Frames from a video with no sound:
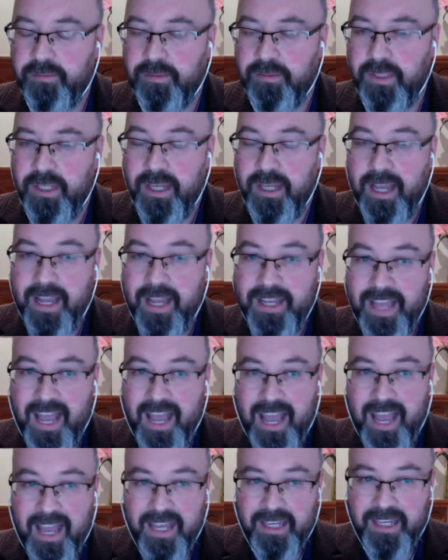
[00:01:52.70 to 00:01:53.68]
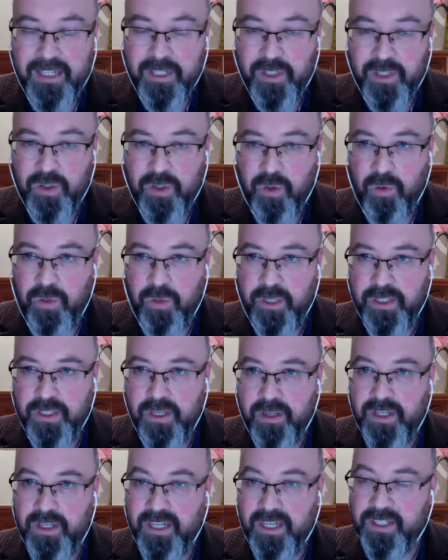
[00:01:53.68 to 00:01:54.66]
And the hag in the story is
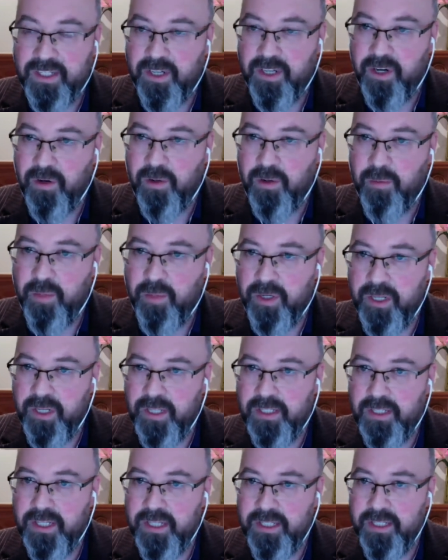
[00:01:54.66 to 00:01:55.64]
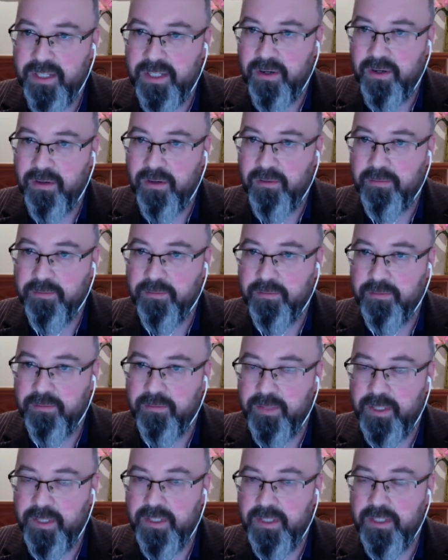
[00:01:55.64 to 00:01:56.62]
not external, but it's internal.
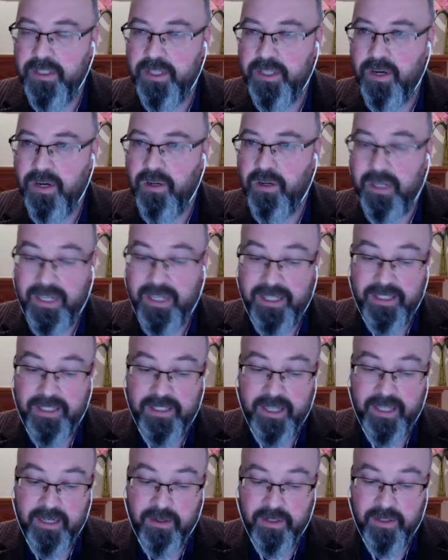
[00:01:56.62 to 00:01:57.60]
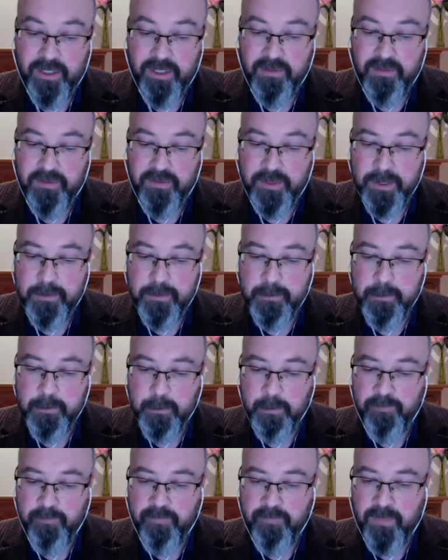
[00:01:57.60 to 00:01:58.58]
It's internal inside ourselves.
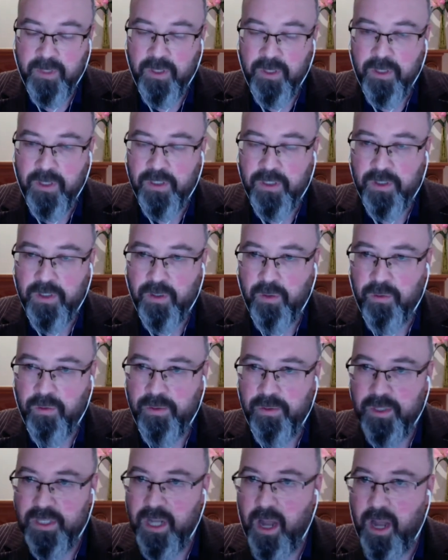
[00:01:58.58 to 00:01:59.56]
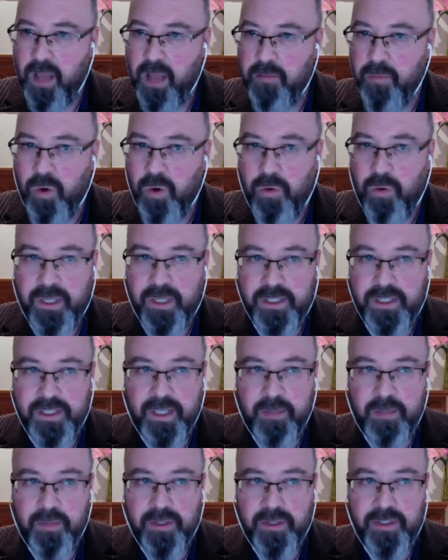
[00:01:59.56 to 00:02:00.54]
So there's a lot more we can say
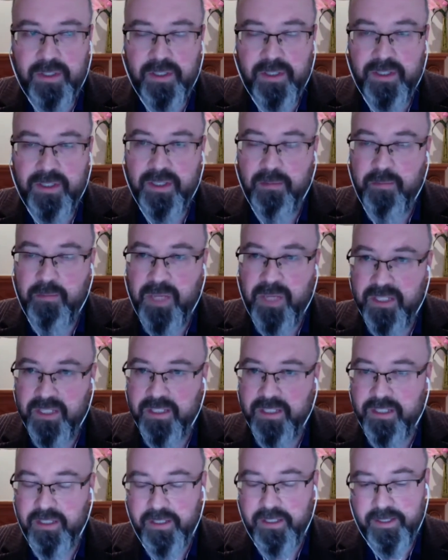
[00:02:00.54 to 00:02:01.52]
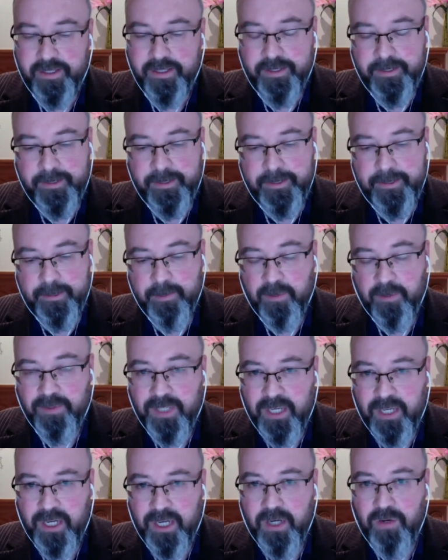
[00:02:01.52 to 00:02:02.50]
about the myth of the
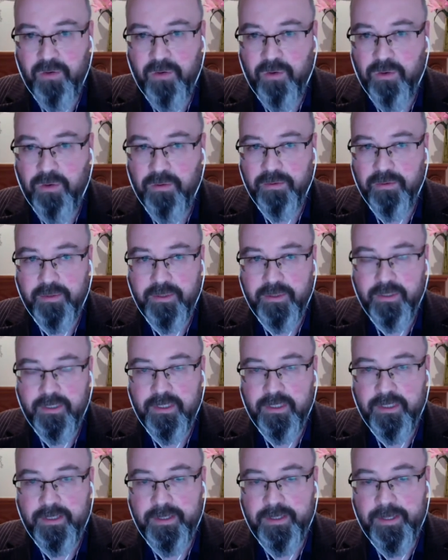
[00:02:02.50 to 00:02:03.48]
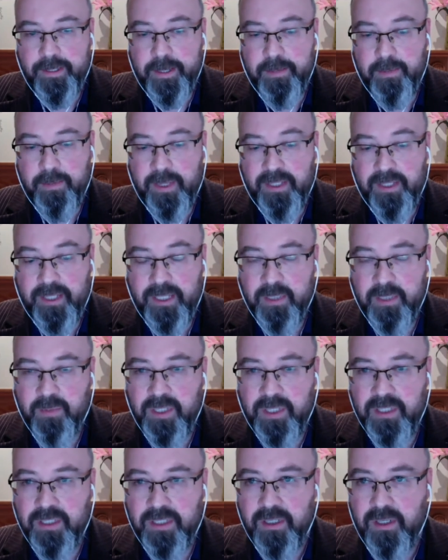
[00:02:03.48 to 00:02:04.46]
hero in these
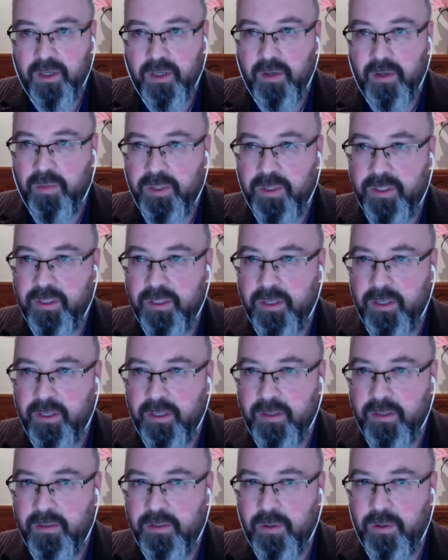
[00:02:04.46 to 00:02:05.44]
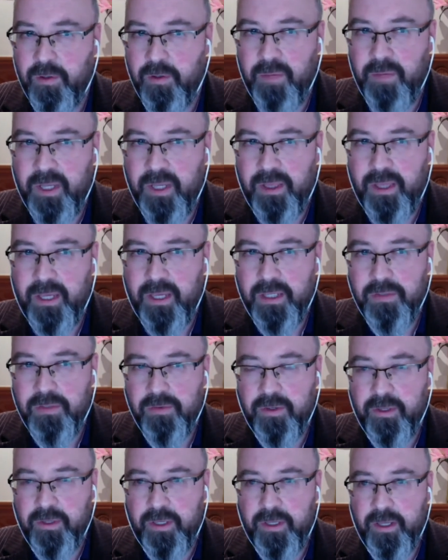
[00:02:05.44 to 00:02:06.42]
myths, but they're the main things for,
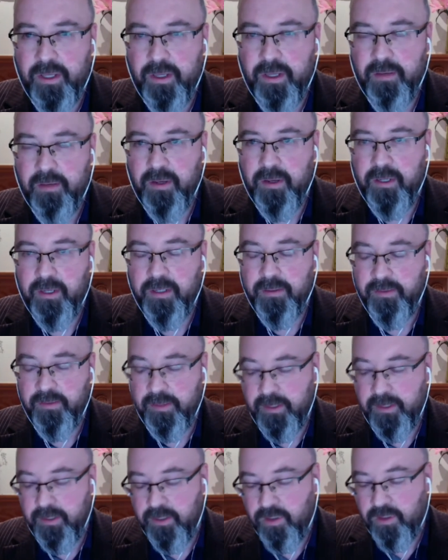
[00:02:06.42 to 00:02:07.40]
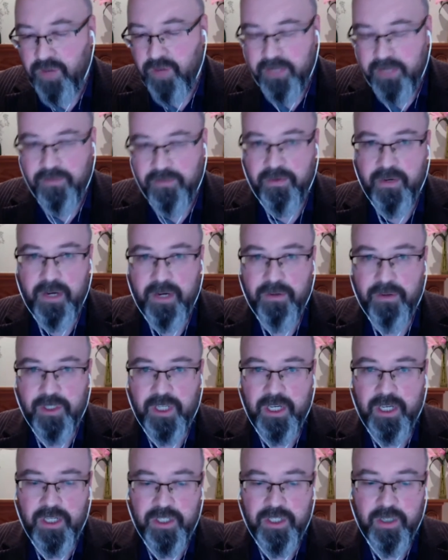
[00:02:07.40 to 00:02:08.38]
I can extract for Irish
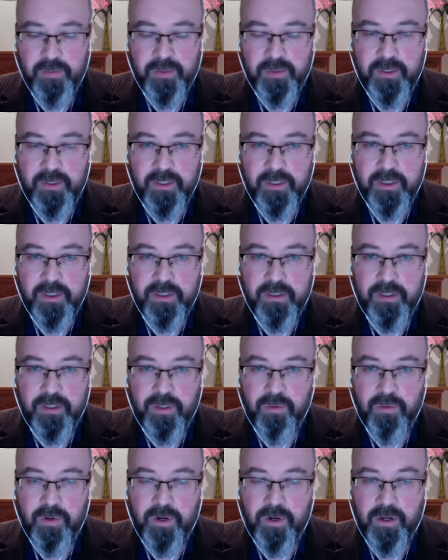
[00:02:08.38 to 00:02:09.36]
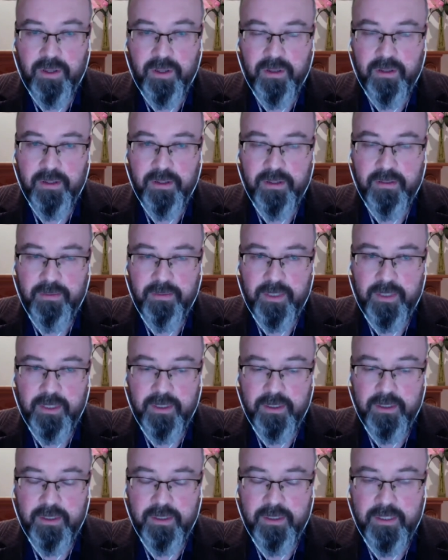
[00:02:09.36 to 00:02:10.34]
kingship. Two are, we
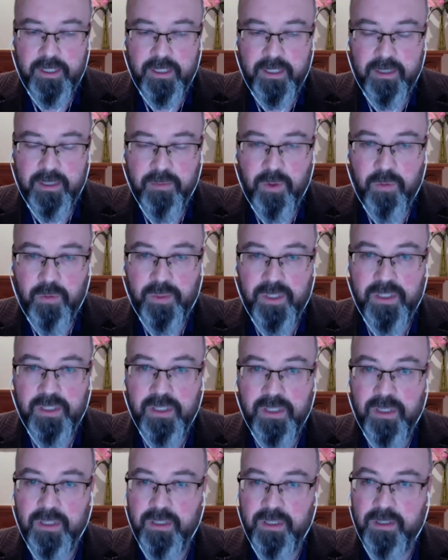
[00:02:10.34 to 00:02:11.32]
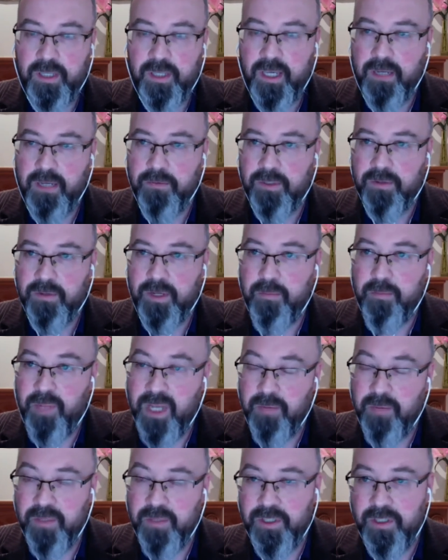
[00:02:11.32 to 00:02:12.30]
can see at the moment, is the king was without
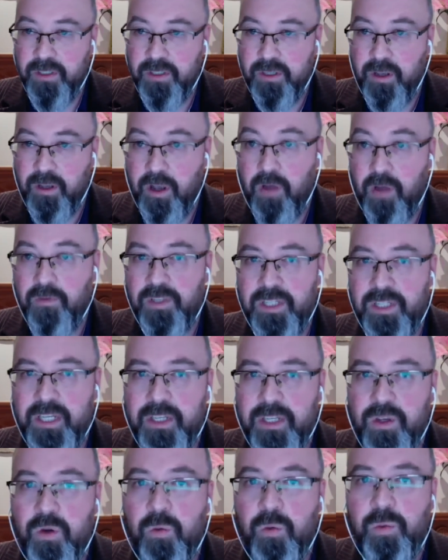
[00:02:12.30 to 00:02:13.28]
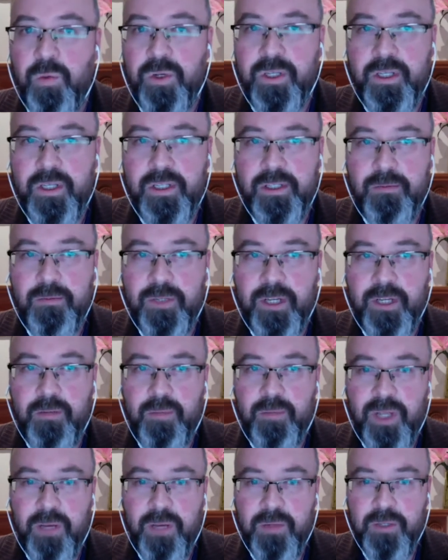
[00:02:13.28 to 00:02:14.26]
blemish. Obviously, nobody's without
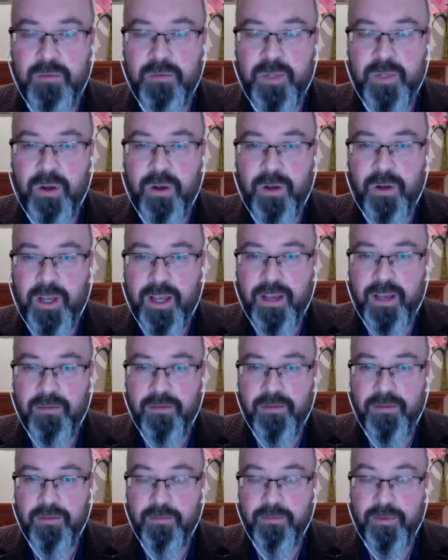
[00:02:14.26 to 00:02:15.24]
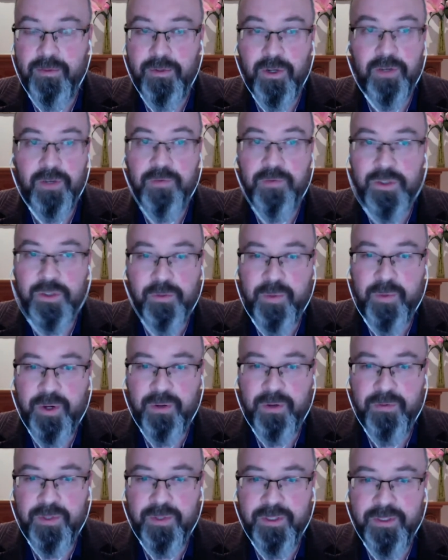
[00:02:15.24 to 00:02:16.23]
blemish. We all have, none of us are
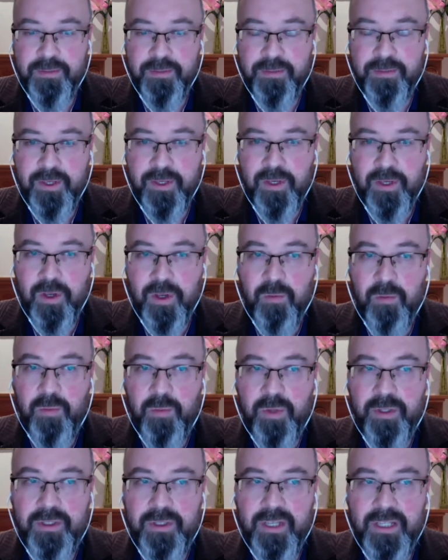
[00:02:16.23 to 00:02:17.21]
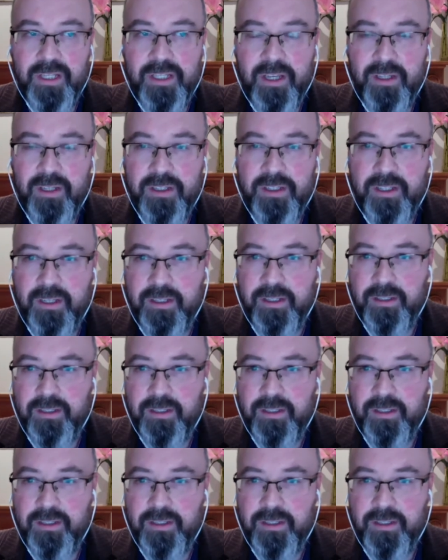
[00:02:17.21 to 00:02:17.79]
perfect. But that's not the